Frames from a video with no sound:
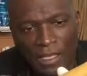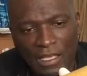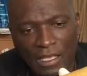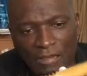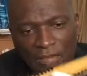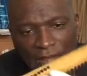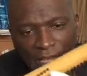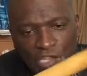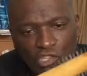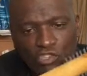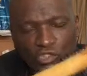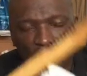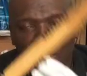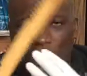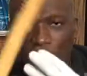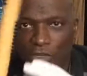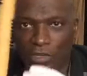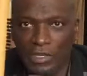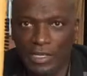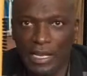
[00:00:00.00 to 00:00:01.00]
Eventually,
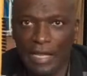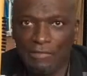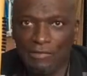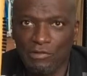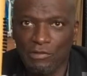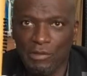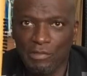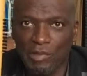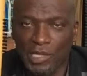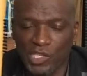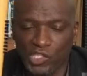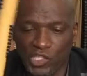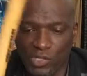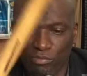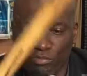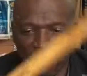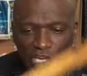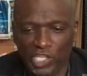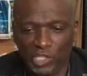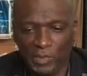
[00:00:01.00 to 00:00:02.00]
you're going to have to replace your
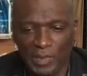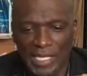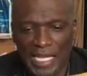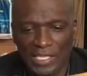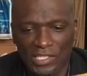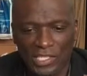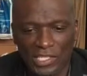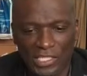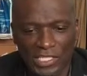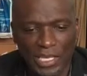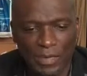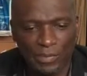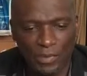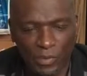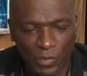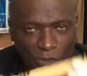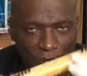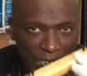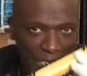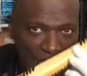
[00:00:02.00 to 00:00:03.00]
brush, but that's a tip. You
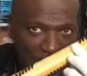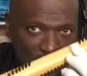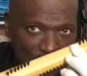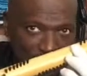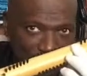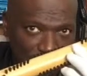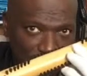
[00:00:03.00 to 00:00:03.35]
want to keep the